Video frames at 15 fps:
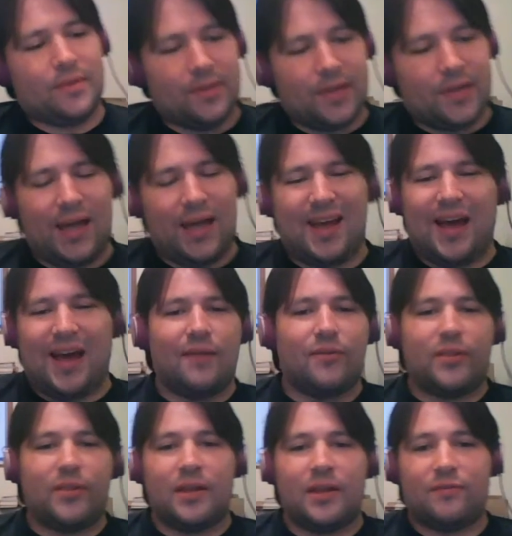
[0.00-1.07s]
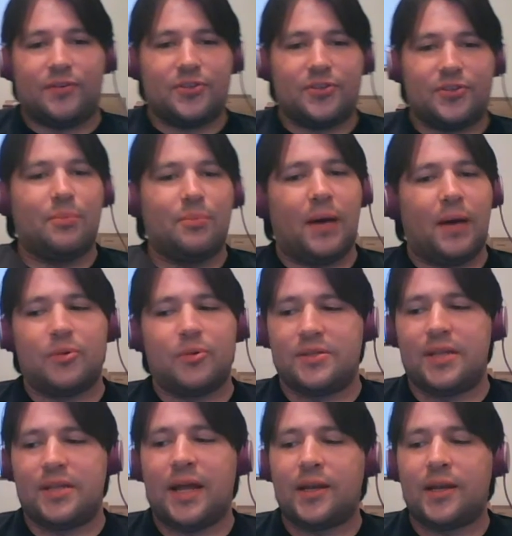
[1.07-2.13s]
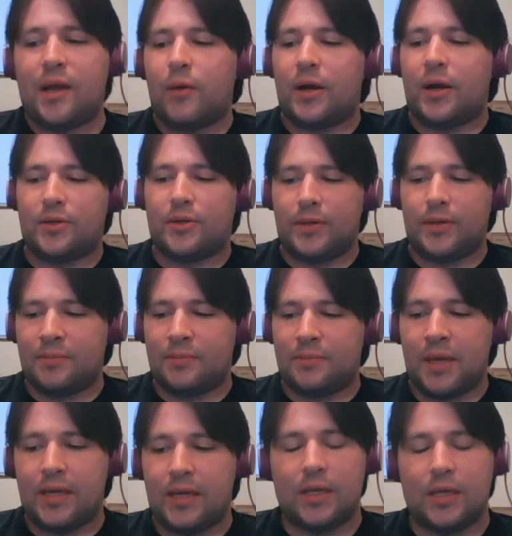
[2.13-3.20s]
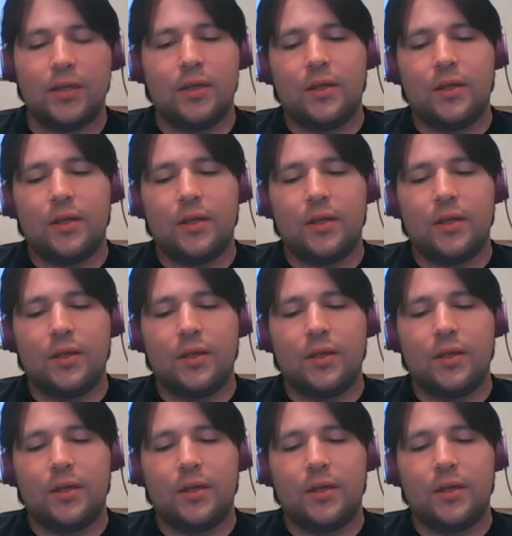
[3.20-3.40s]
I have a thing for soap operas that I know aren't going to make it.